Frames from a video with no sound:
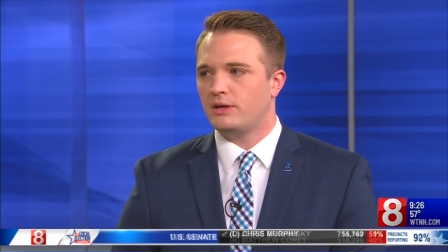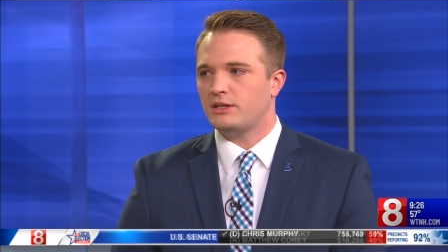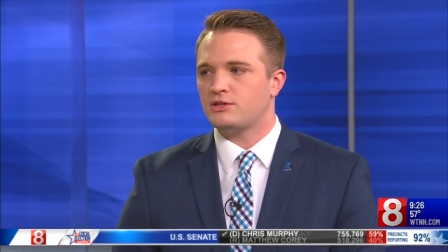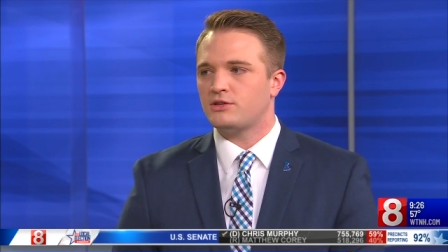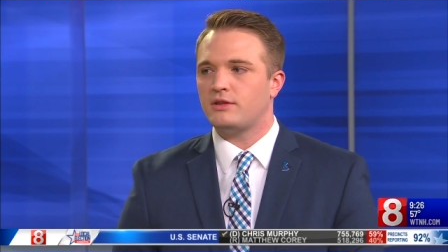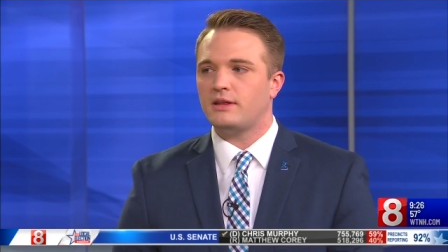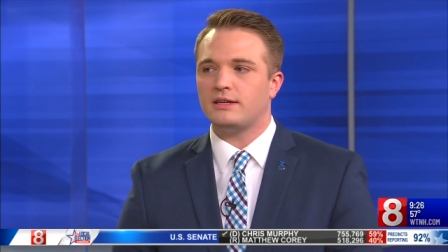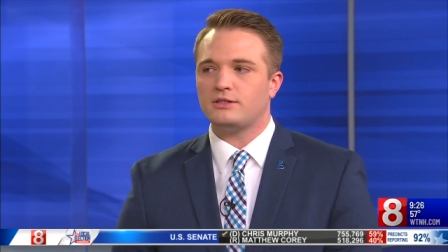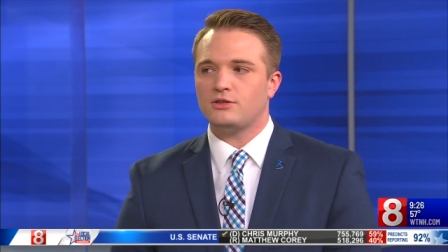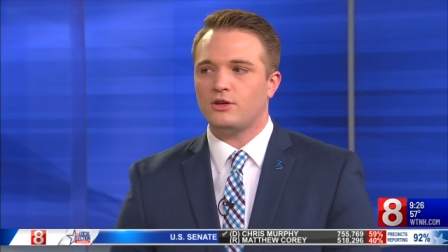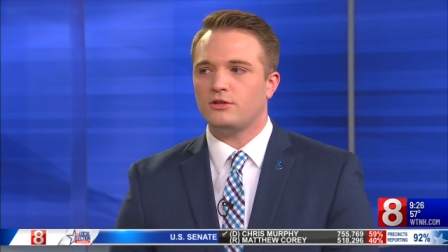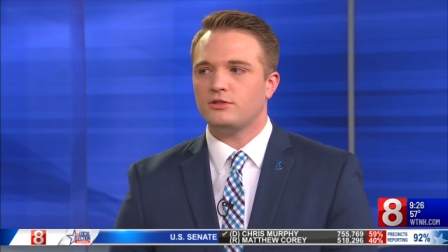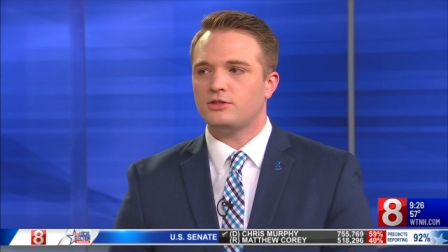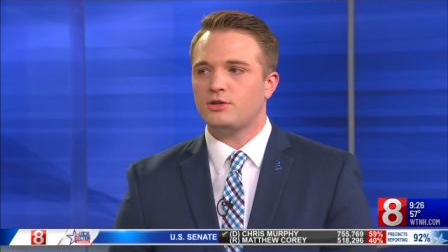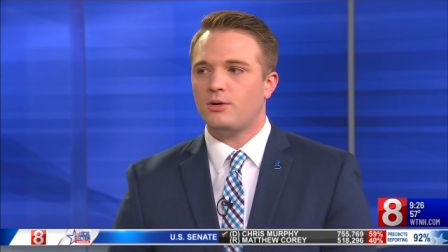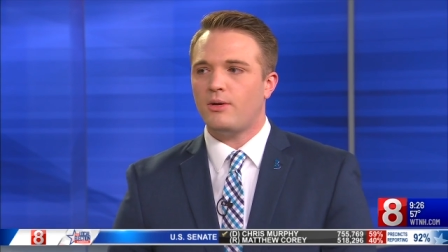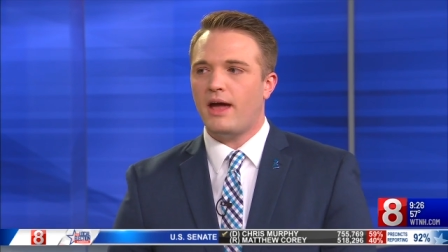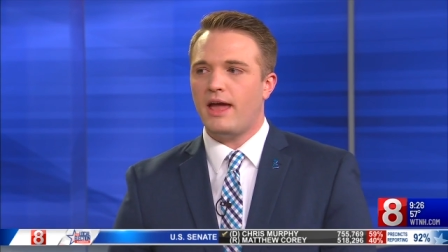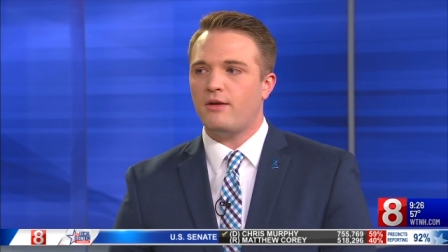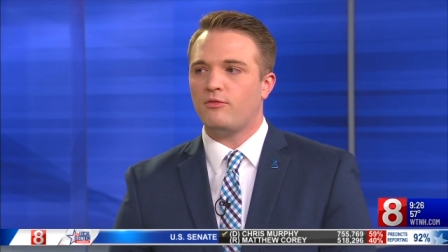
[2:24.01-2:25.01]
So that's
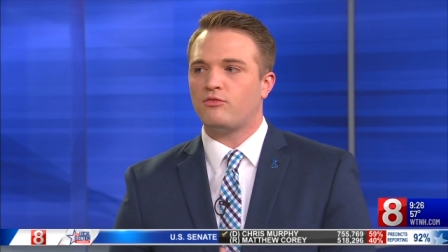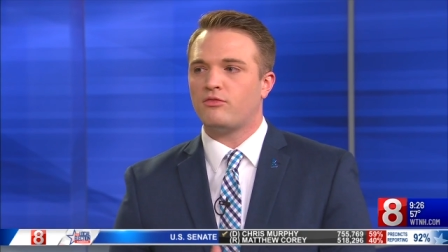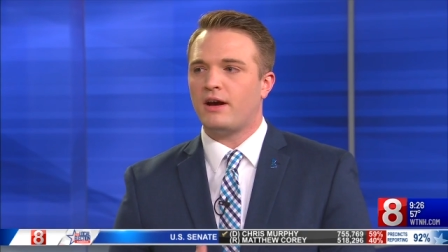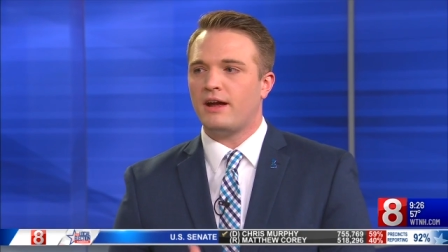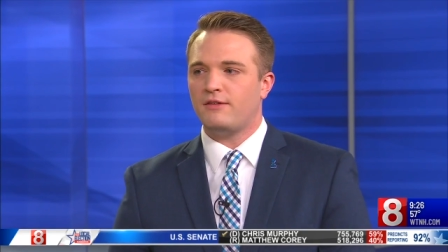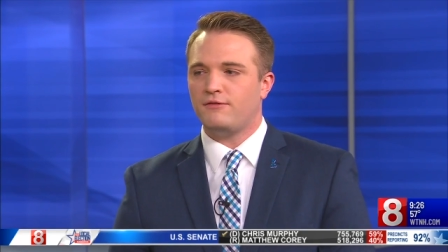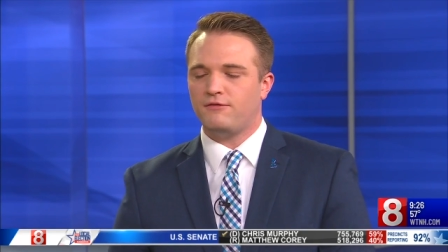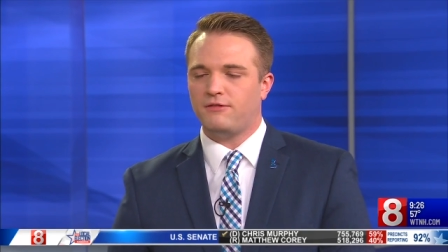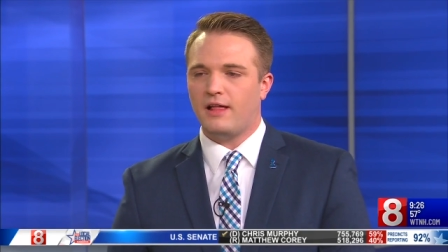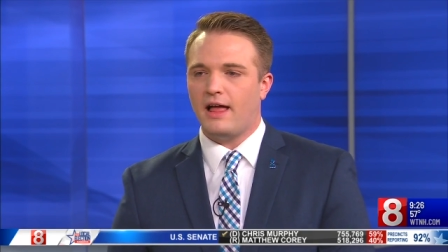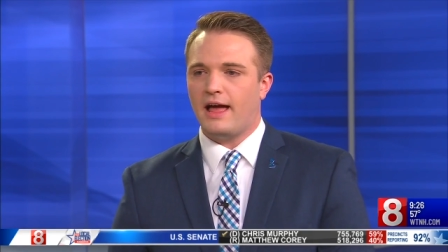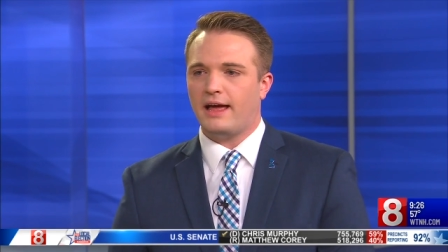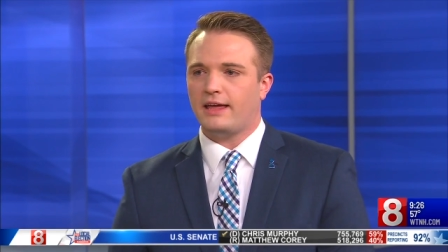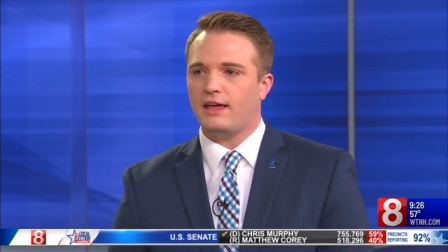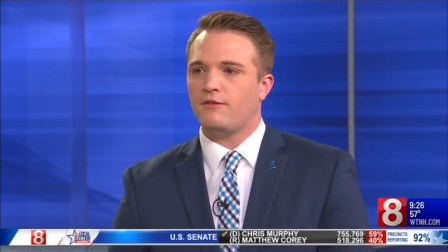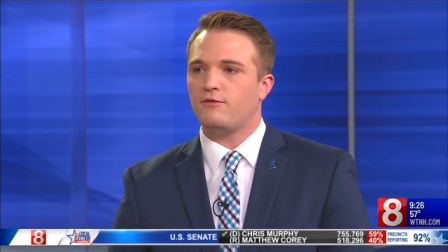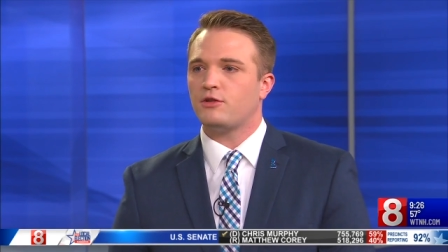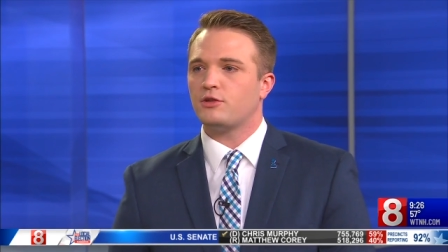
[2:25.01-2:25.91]
also a red flag. If you're